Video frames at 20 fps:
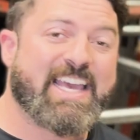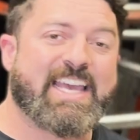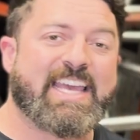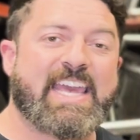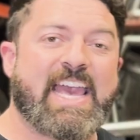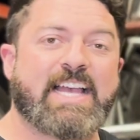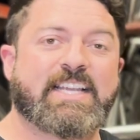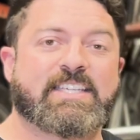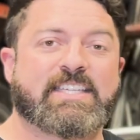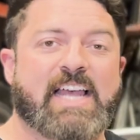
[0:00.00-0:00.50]

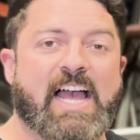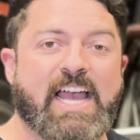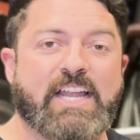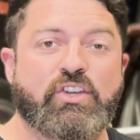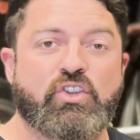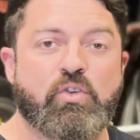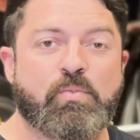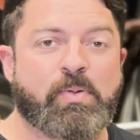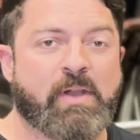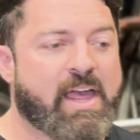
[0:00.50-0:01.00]
Yes, I
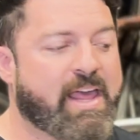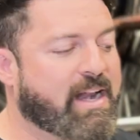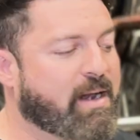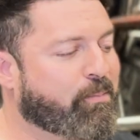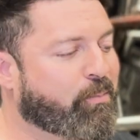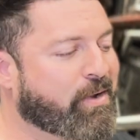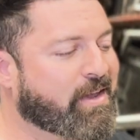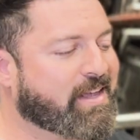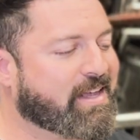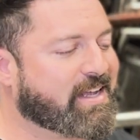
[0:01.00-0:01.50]
do plan on
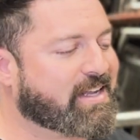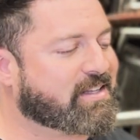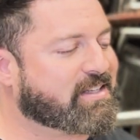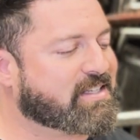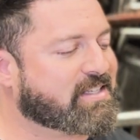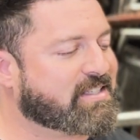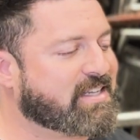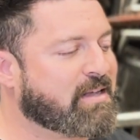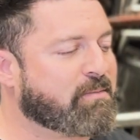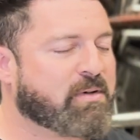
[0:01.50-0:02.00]
bringing it to
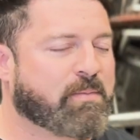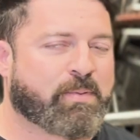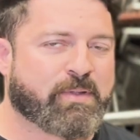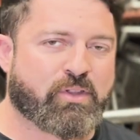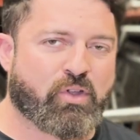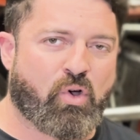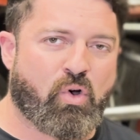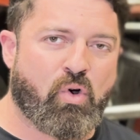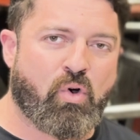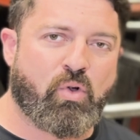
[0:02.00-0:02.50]
SEMA, but
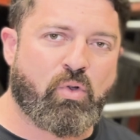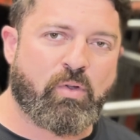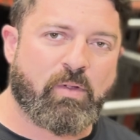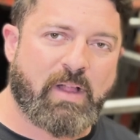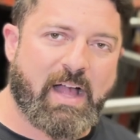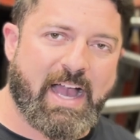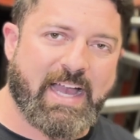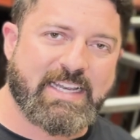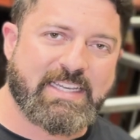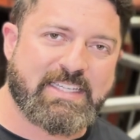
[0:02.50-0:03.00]
the whole
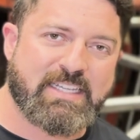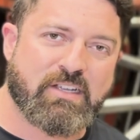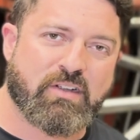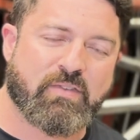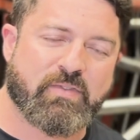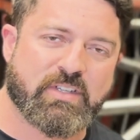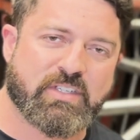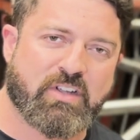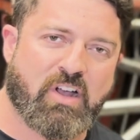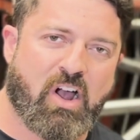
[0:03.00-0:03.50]
idea
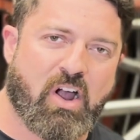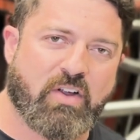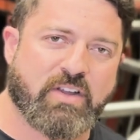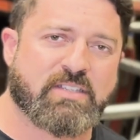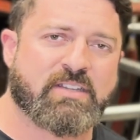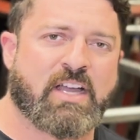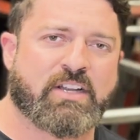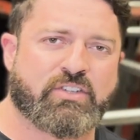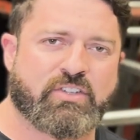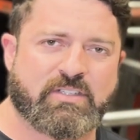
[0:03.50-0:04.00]
of this car is
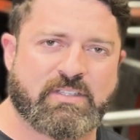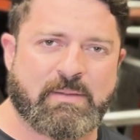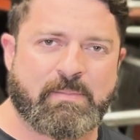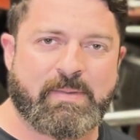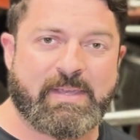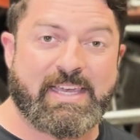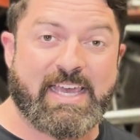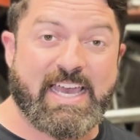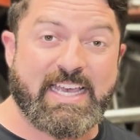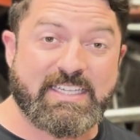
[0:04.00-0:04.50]
not just to
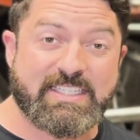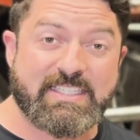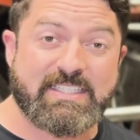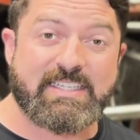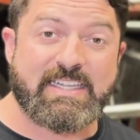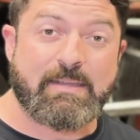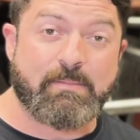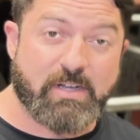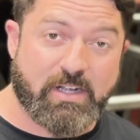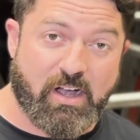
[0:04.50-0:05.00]
be a
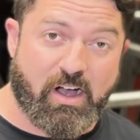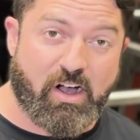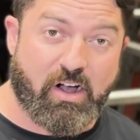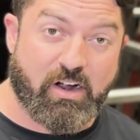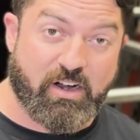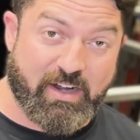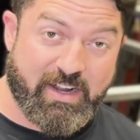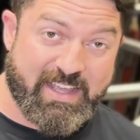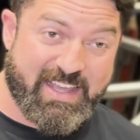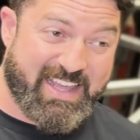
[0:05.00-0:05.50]
SEMA
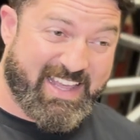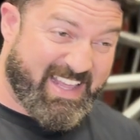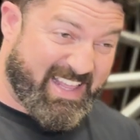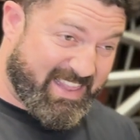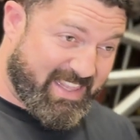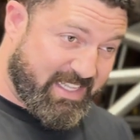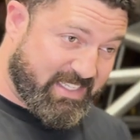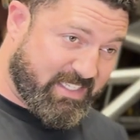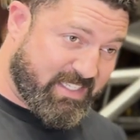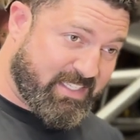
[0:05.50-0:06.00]
car
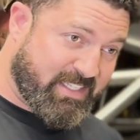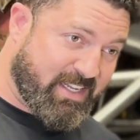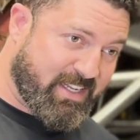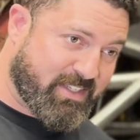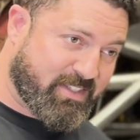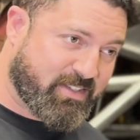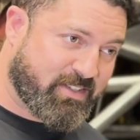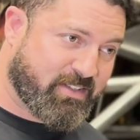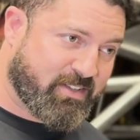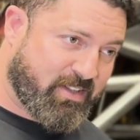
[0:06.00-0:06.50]
that
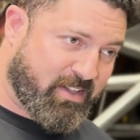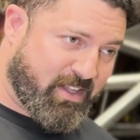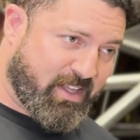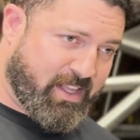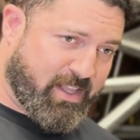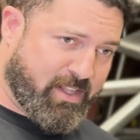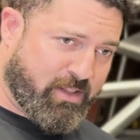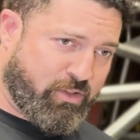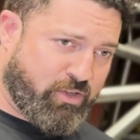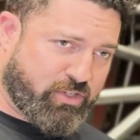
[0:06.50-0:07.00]
sits
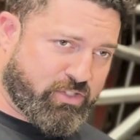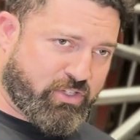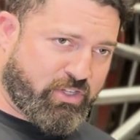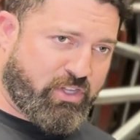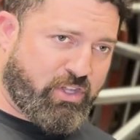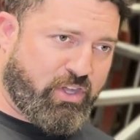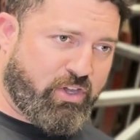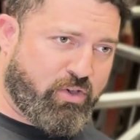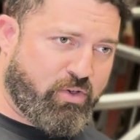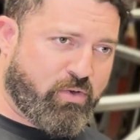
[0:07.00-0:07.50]
and looks
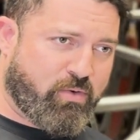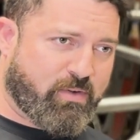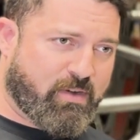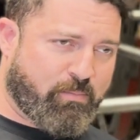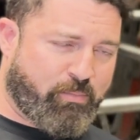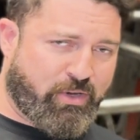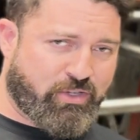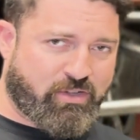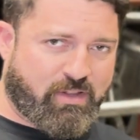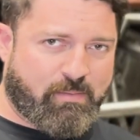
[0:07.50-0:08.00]
cute and
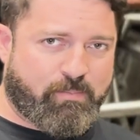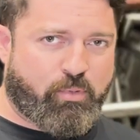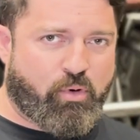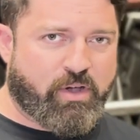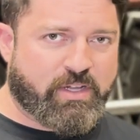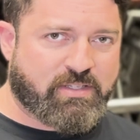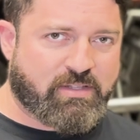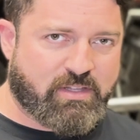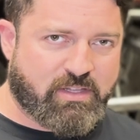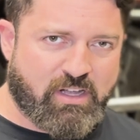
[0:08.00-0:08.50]
brings all the
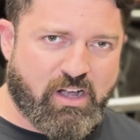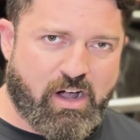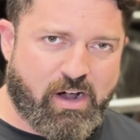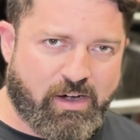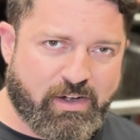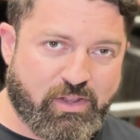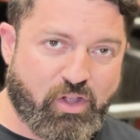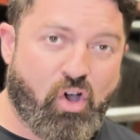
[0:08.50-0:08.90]
boys to the yard.